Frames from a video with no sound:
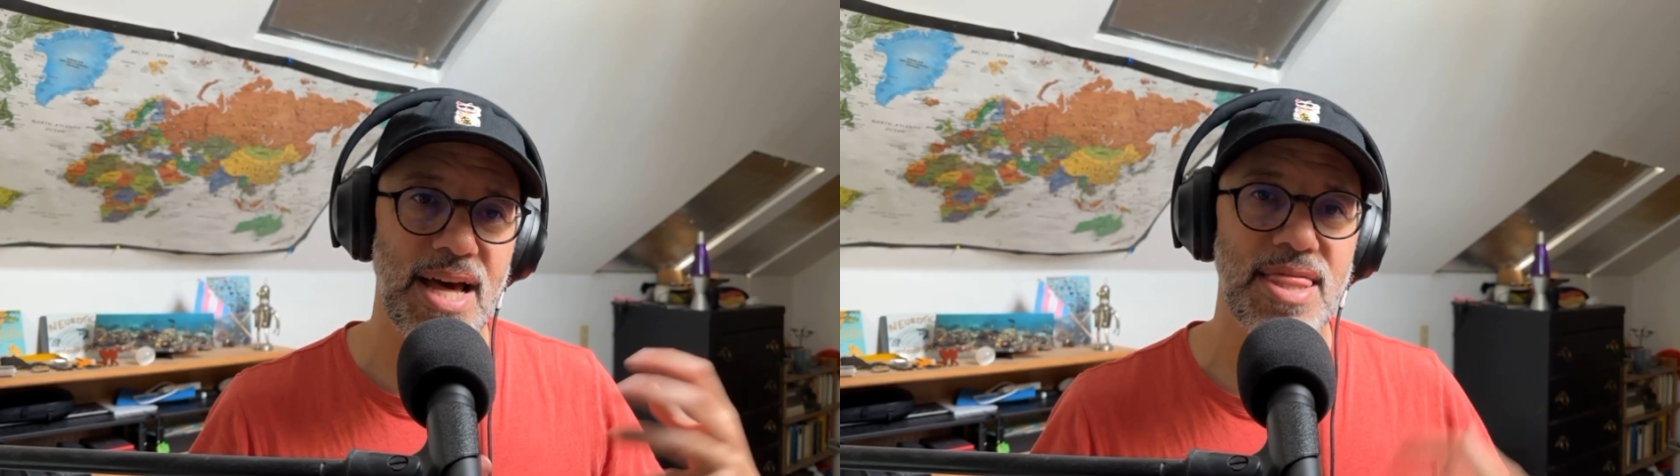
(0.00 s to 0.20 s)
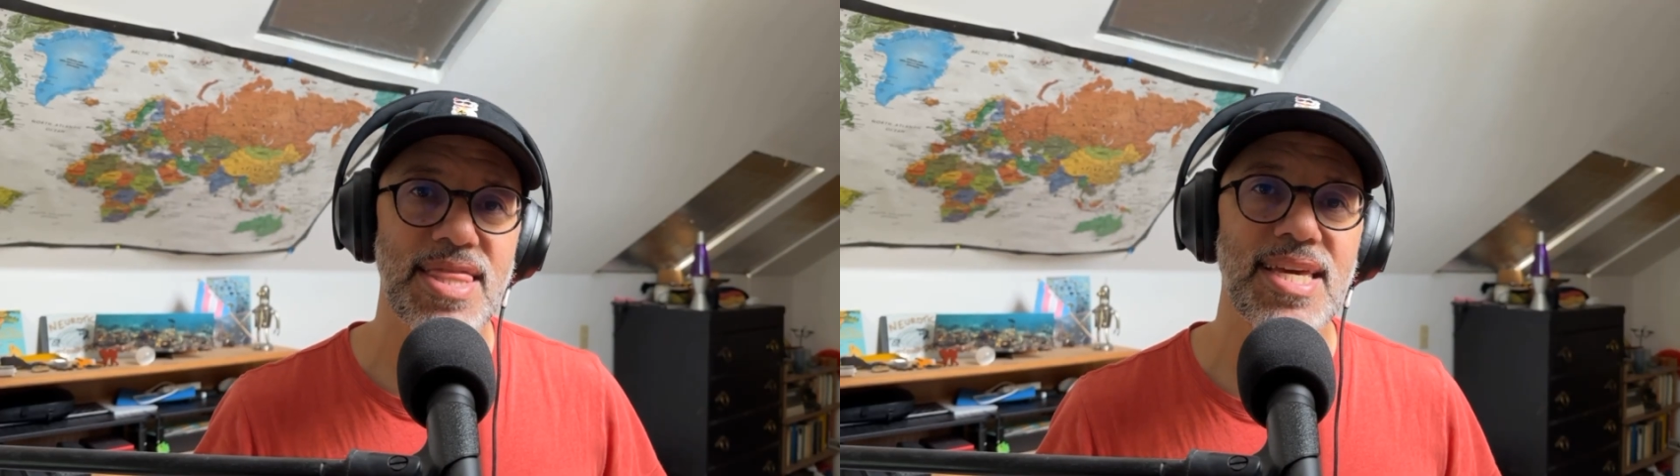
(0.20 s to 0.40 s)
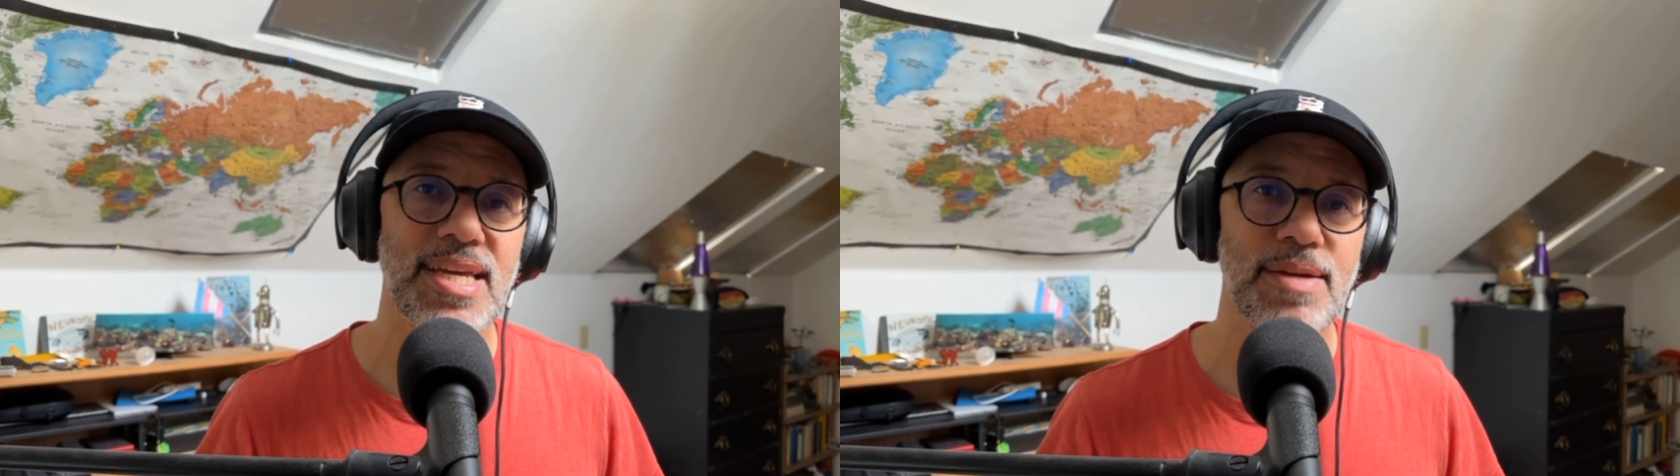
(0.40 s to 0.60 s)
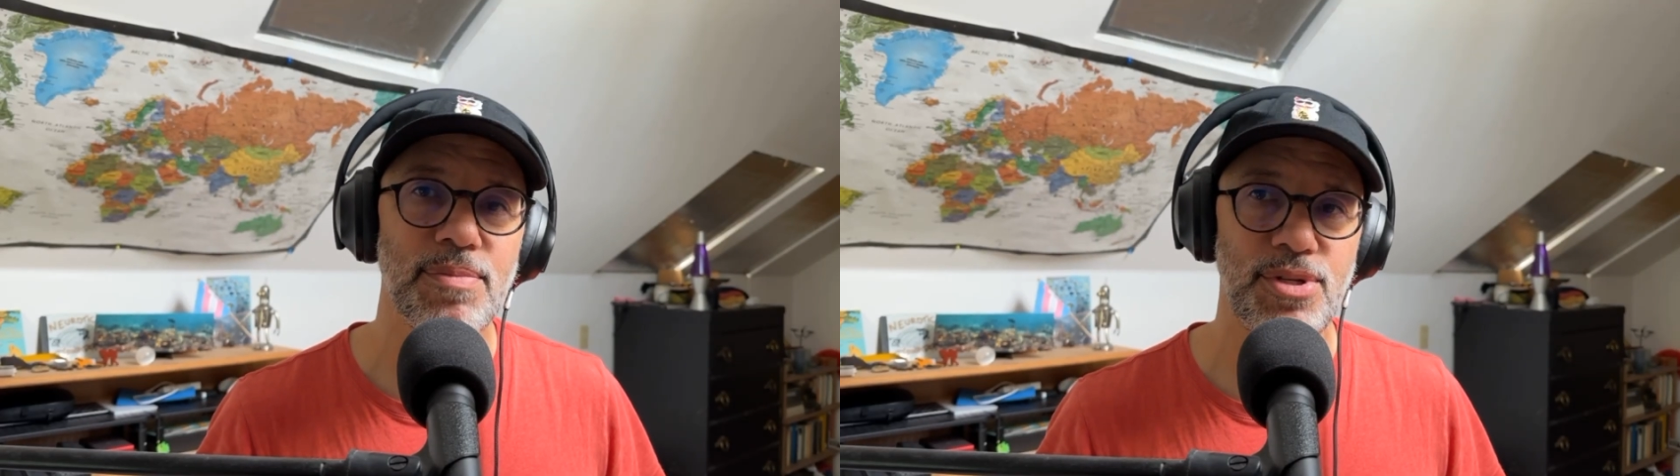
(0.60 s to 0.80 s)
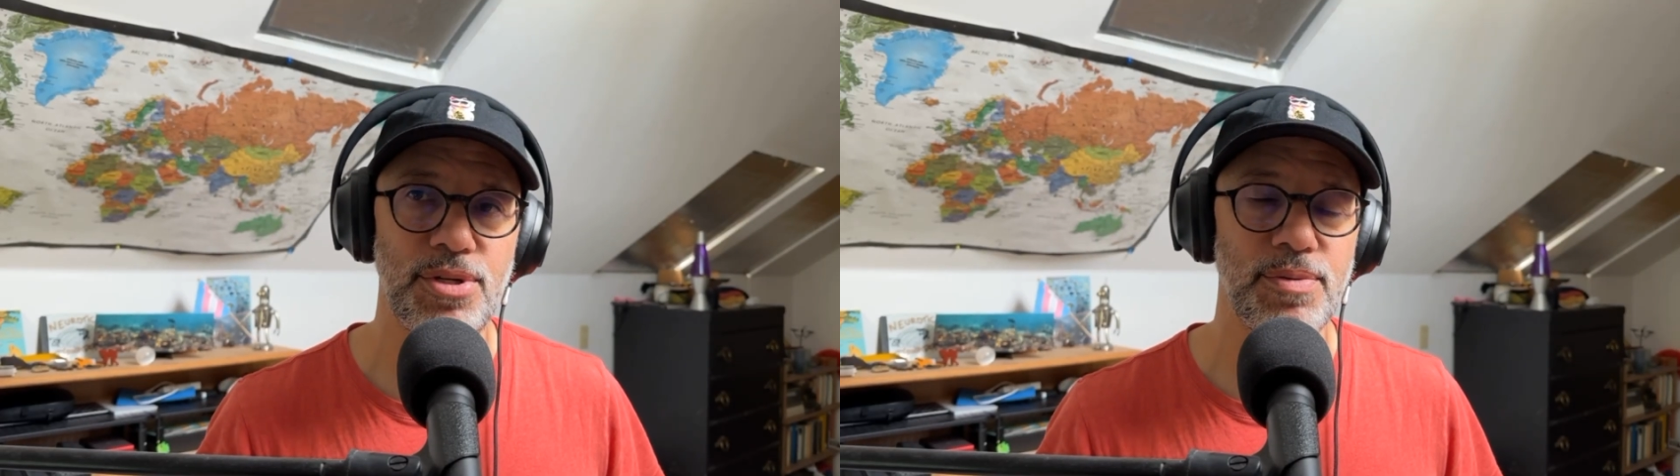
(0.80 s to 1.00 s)
a
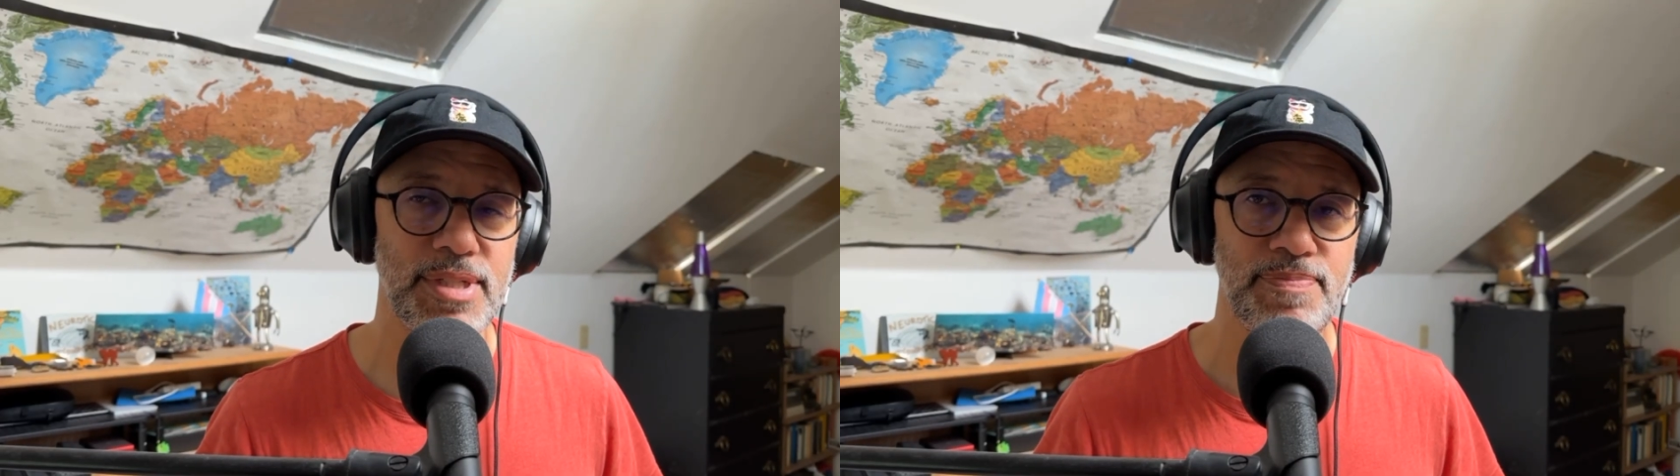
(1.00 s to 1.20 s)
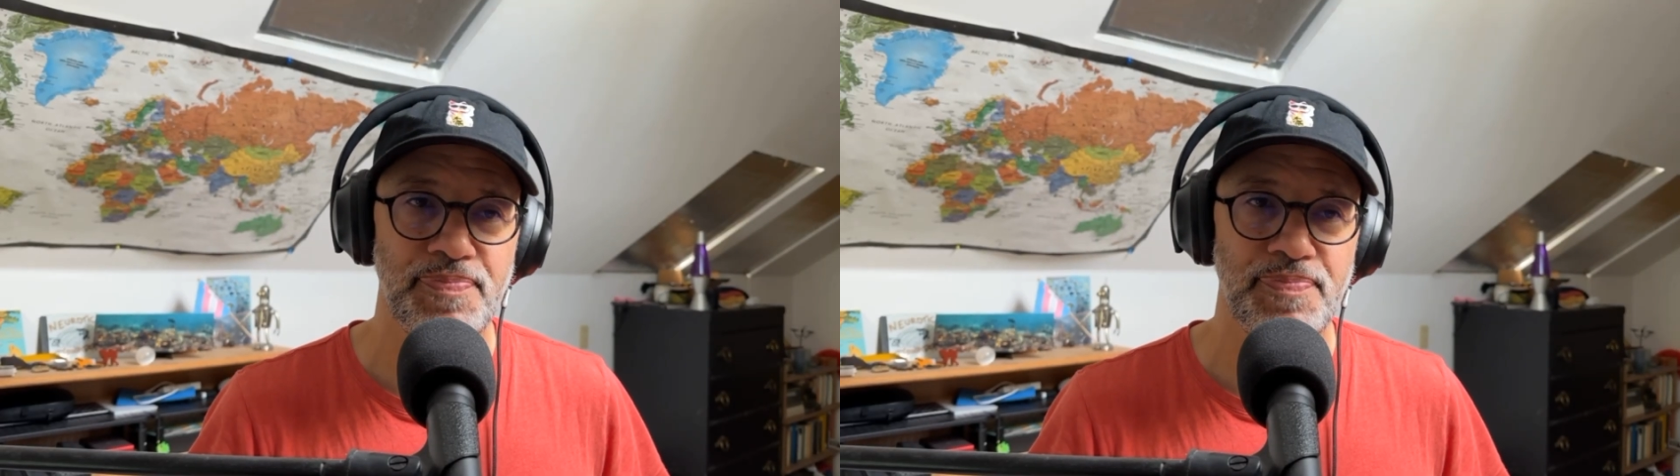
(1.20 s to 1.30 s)
theme to it.